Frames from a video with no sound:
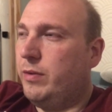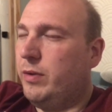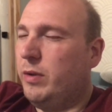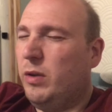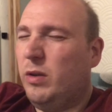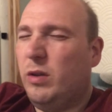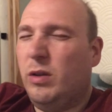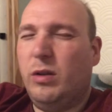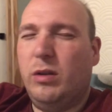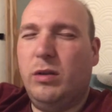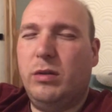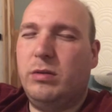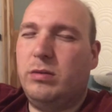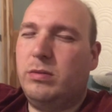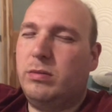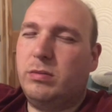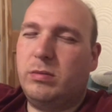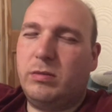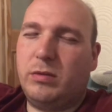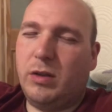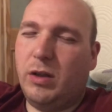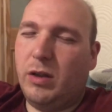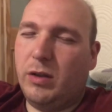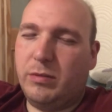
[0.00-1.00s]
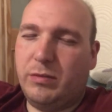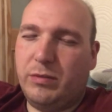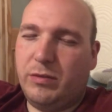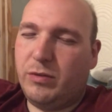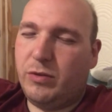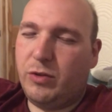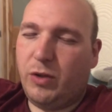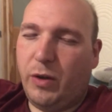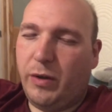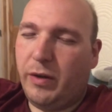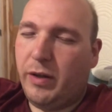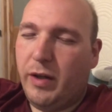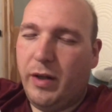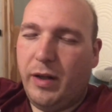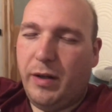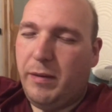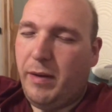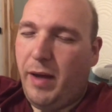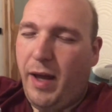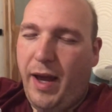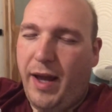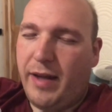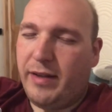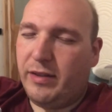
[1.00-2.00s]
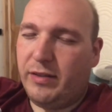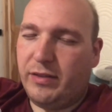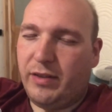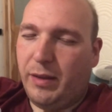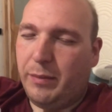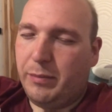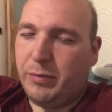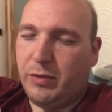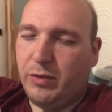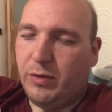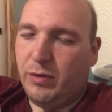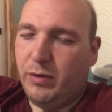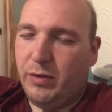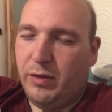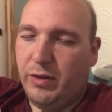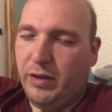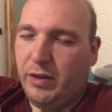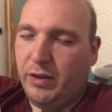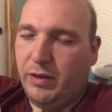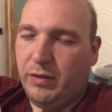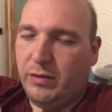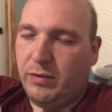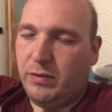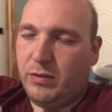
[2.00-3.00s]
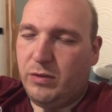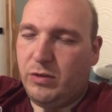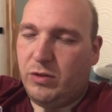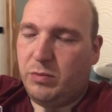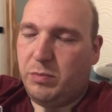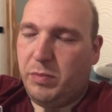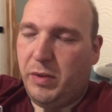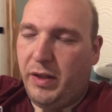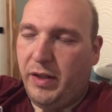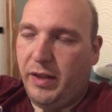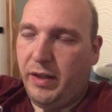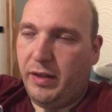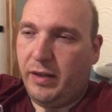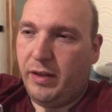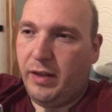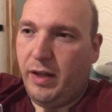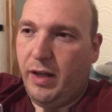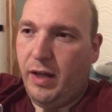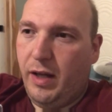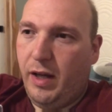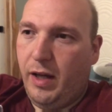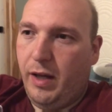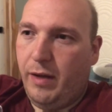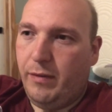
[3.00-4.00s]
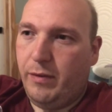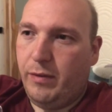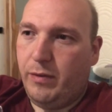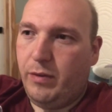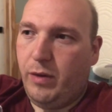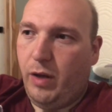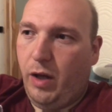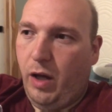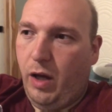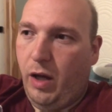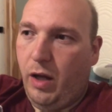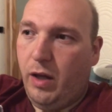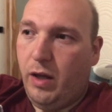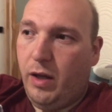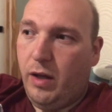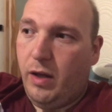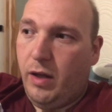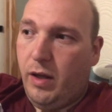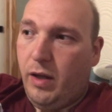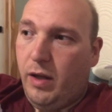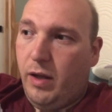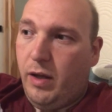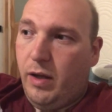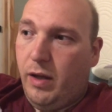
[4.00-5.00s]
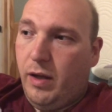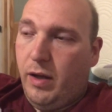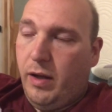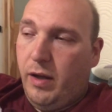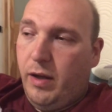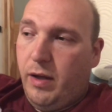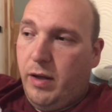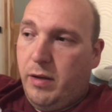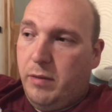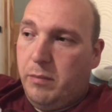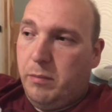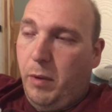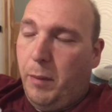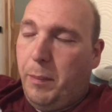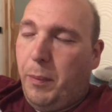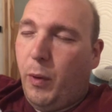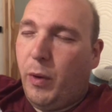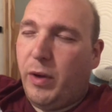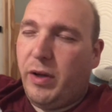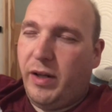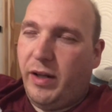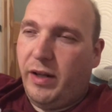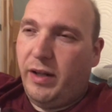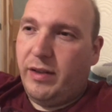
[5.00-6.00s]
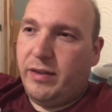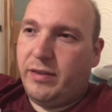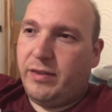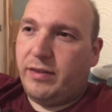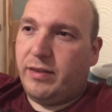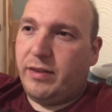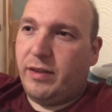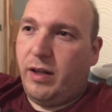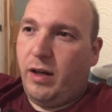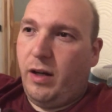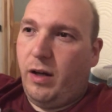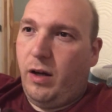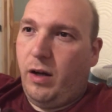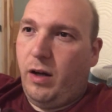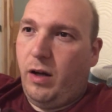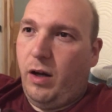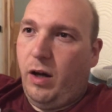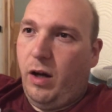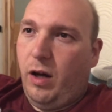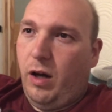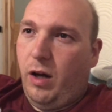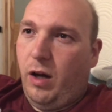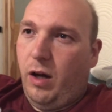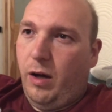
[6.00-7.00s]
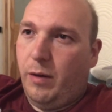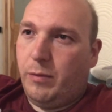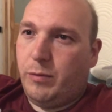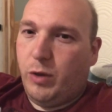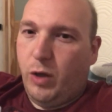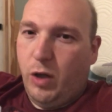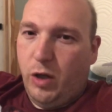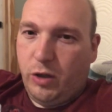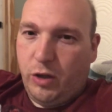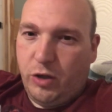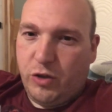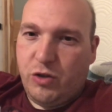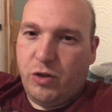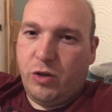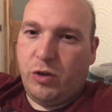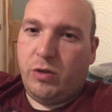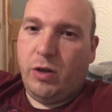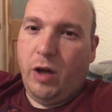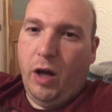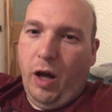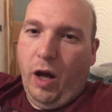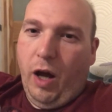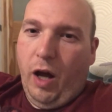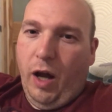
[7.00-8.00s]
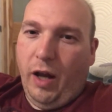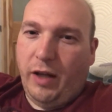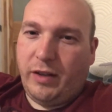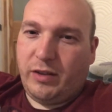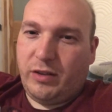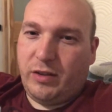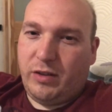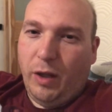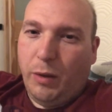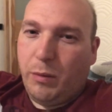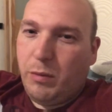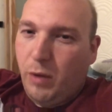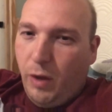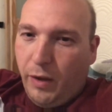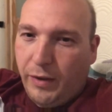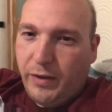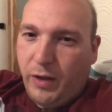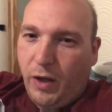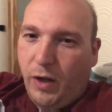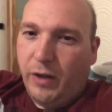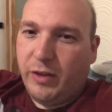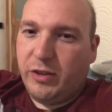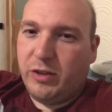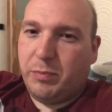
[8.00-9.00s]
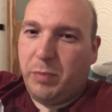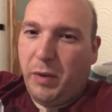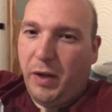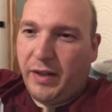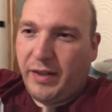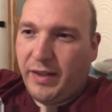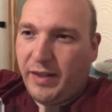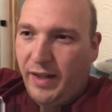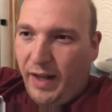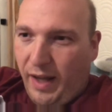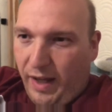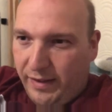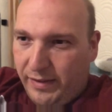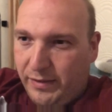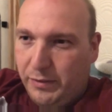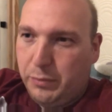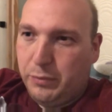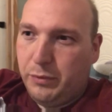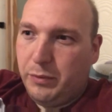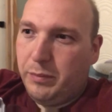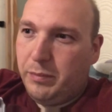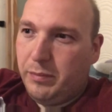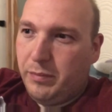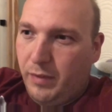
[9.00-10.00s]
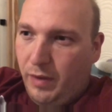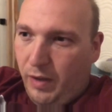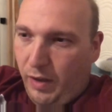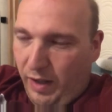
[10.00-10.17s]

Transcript: Oh god, sorry, head is absolutely spinning. My point is, I don't like heights, but I can handle them.